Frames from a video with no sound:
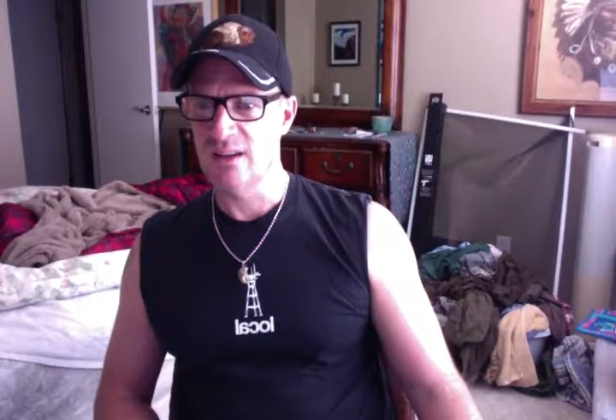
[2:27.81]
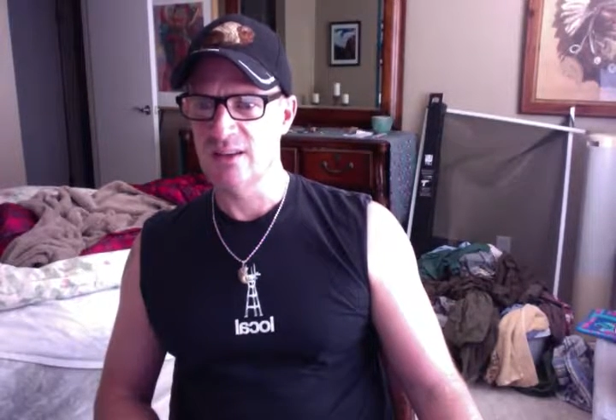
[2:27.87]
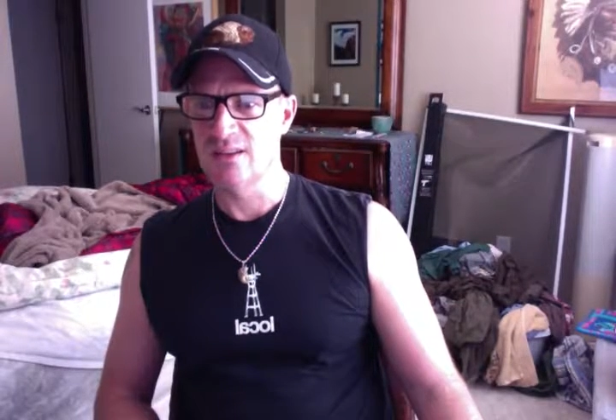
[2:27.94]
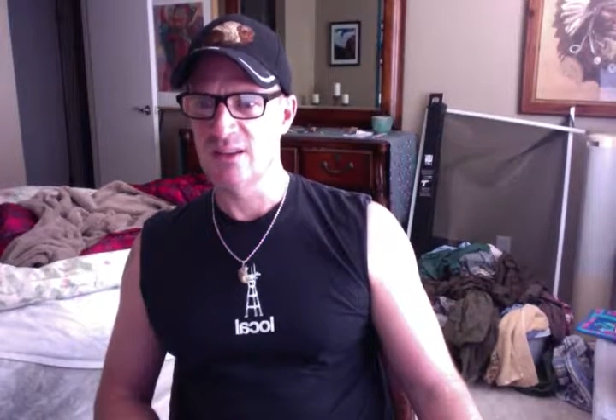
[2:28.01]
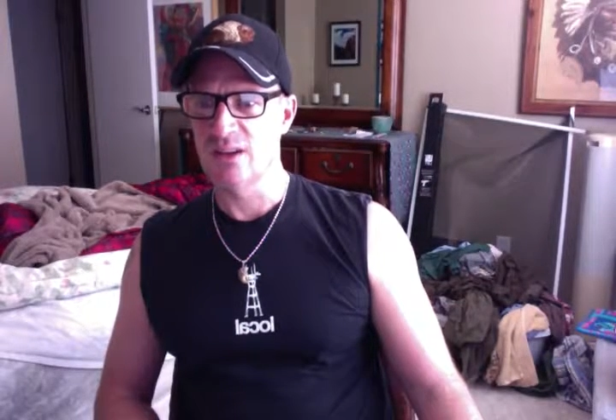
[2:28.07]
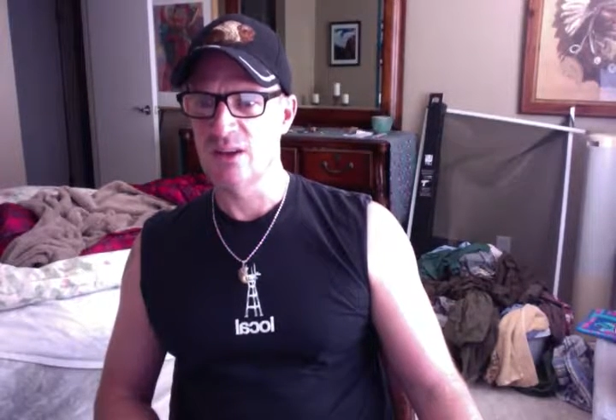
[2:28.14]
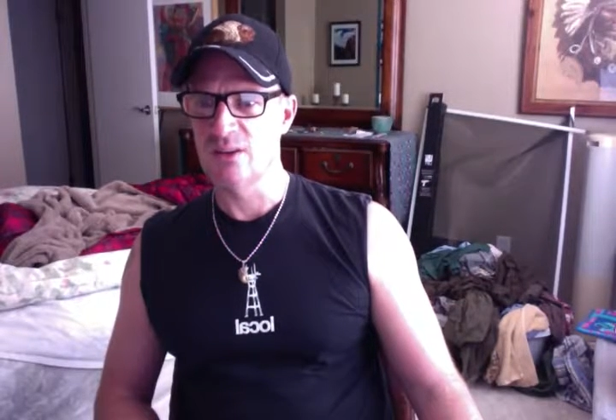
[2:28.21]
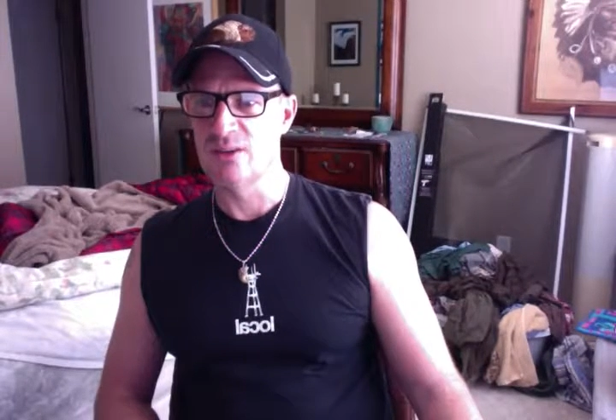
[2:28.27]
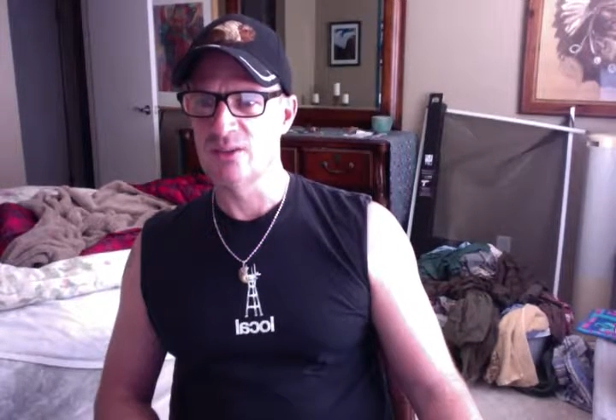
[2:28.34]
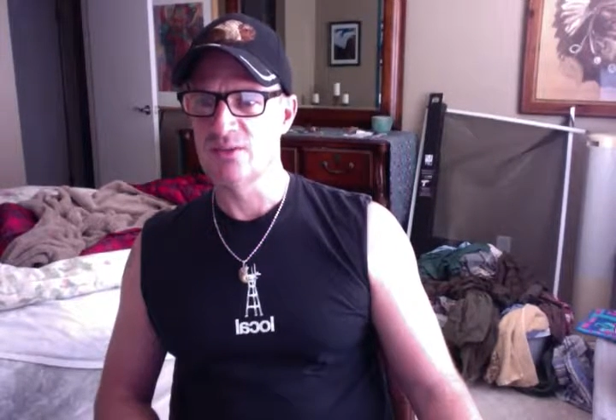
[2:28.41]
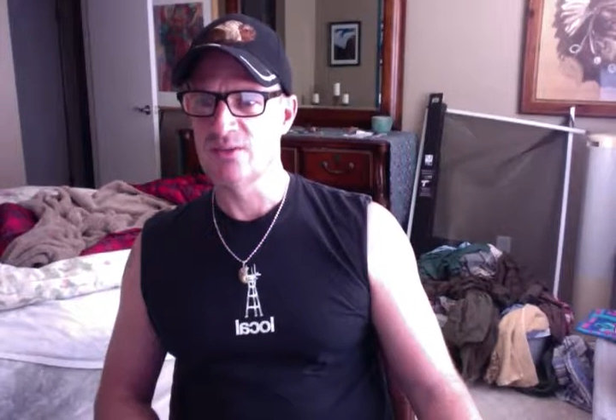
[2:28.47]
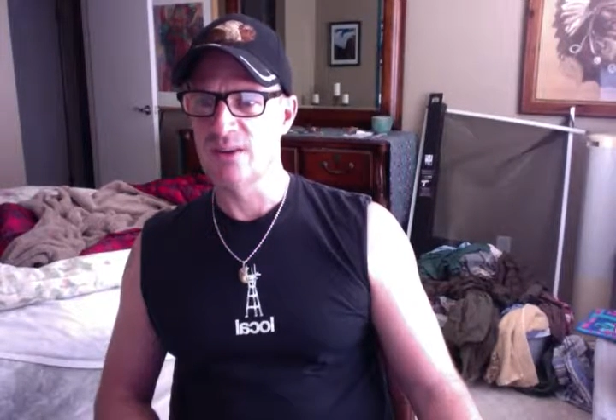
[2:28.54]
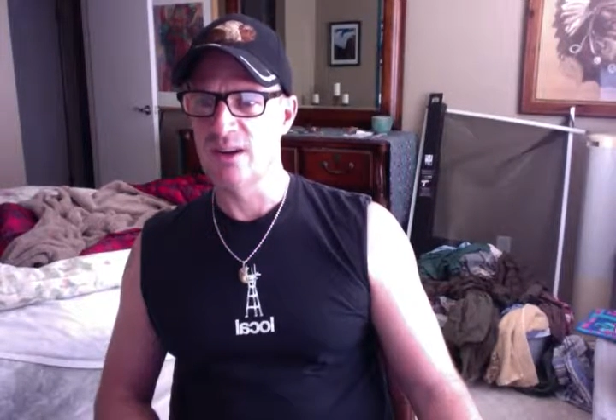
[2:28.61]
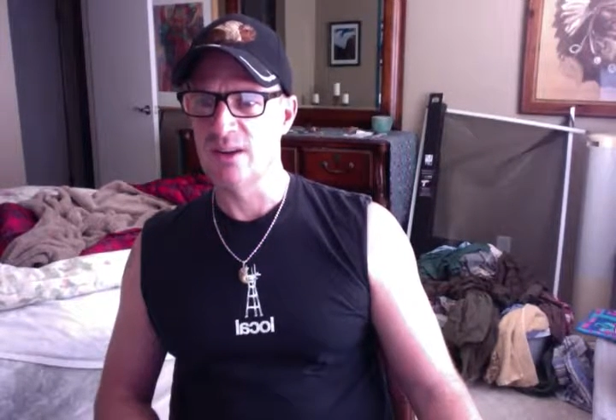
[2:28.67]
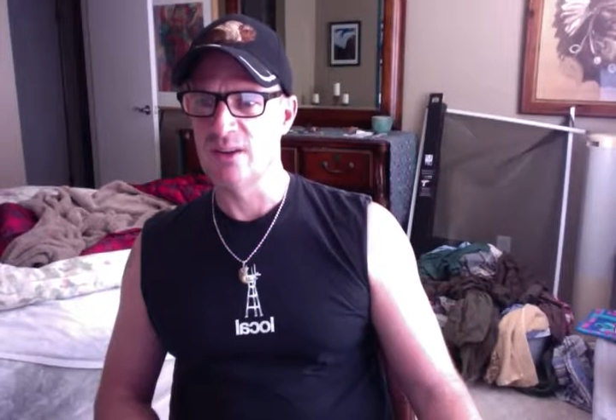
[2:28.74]
it goes as
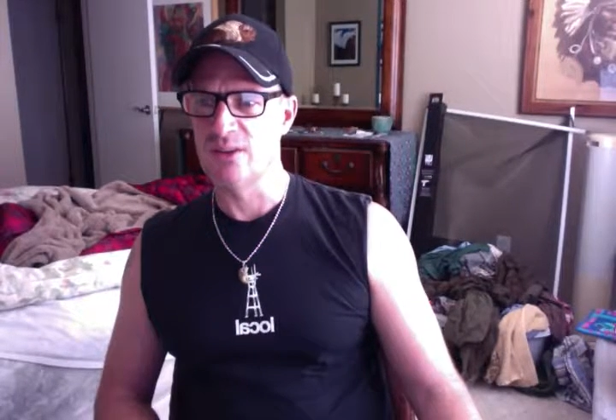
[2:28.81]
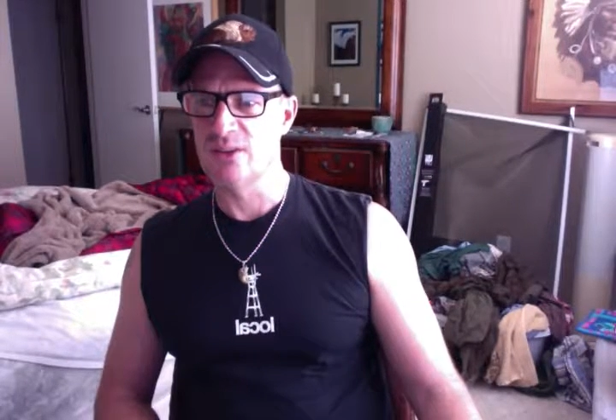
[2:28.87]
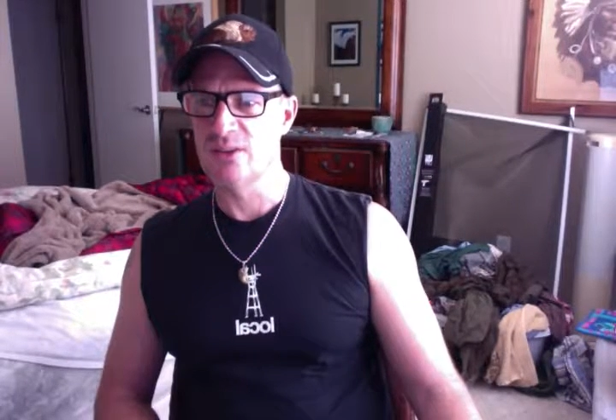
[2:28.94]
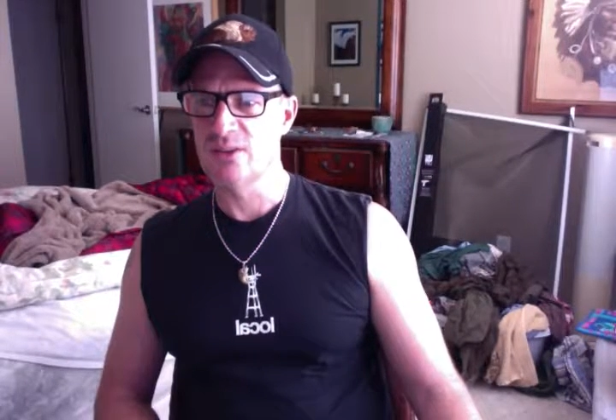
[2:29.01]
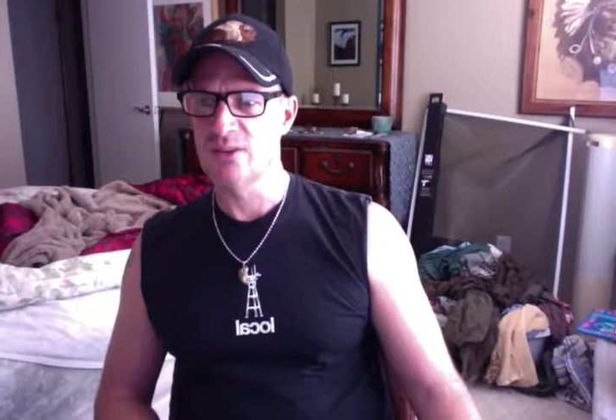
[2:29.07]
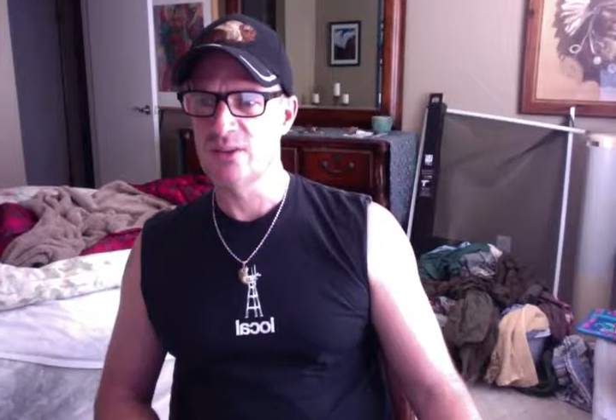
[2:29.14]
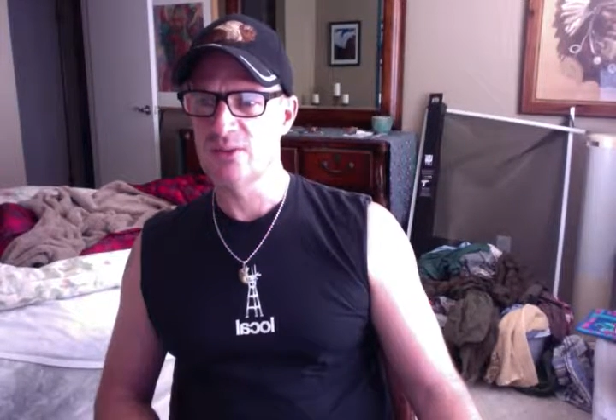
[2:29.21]
follows.